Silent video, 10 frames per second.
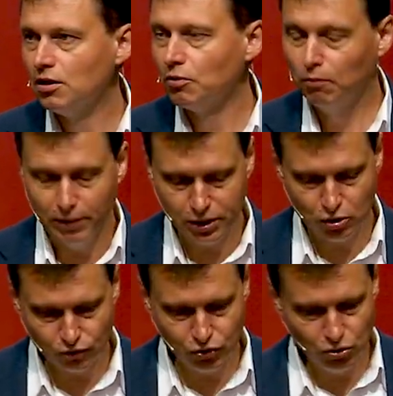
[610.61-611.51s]
Well, many
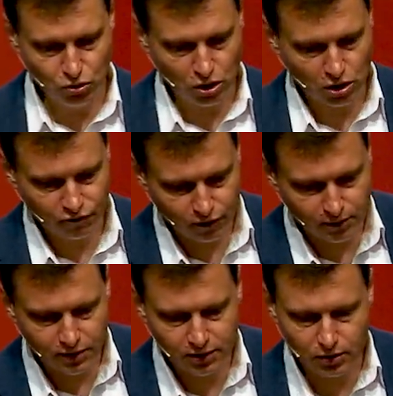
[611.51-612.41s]
of you are
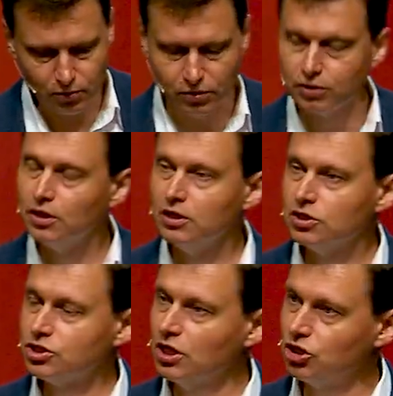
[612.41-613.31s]
familiar with
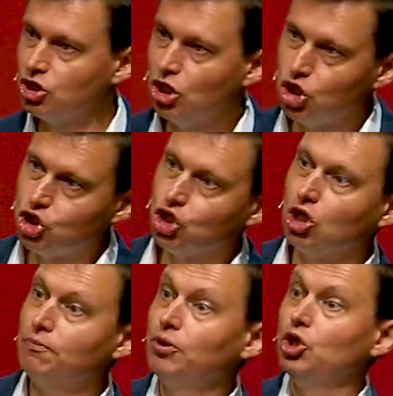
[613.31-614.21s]
such
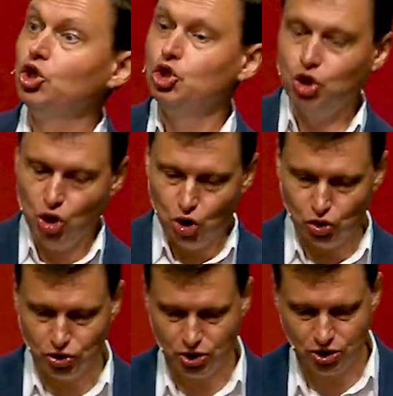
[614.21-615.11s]
sharp
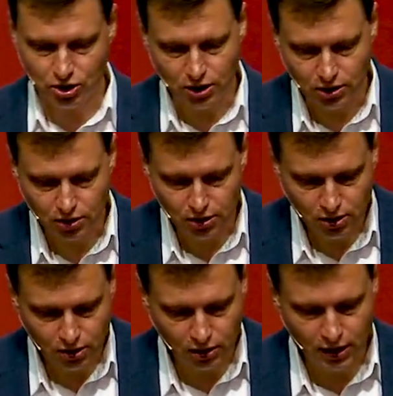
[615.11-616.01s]
turns in
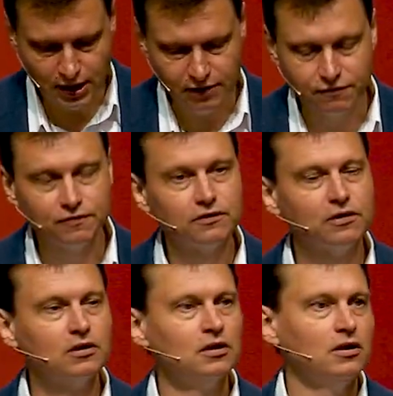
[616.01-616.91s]
life.
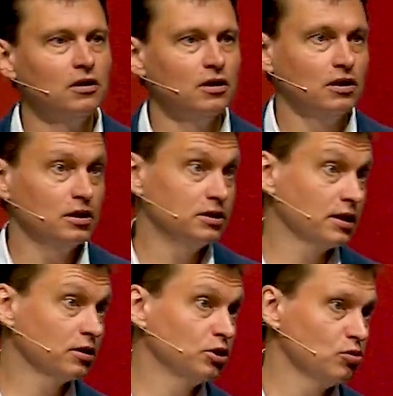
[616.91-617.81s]
A
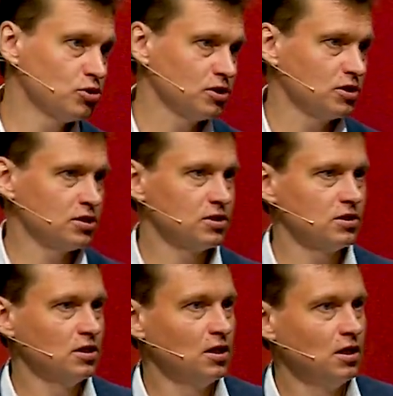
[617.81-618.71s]
diagnosis,
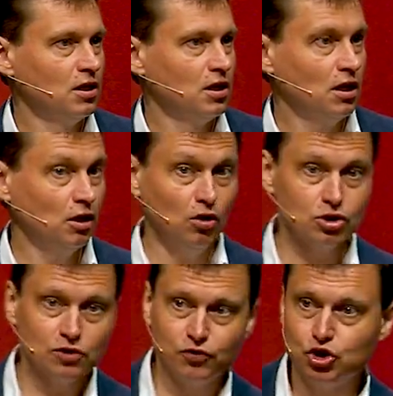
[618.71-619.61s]
a
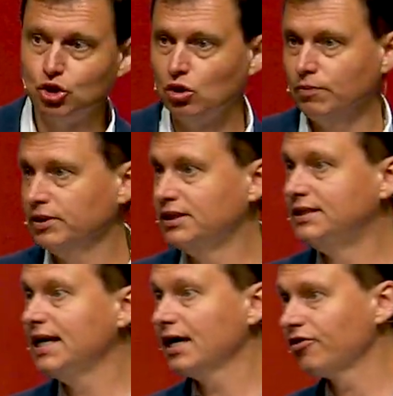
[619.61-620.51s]
loss of a job, a
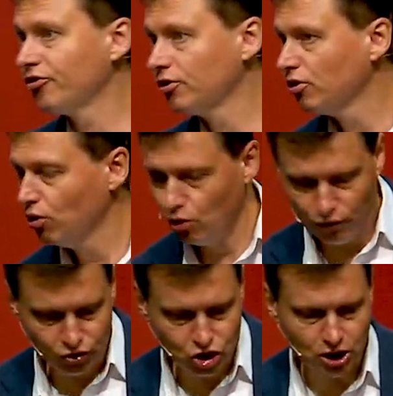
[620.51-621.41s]
death of
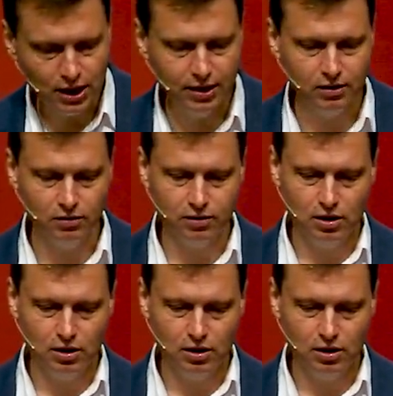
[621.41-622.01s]
a child.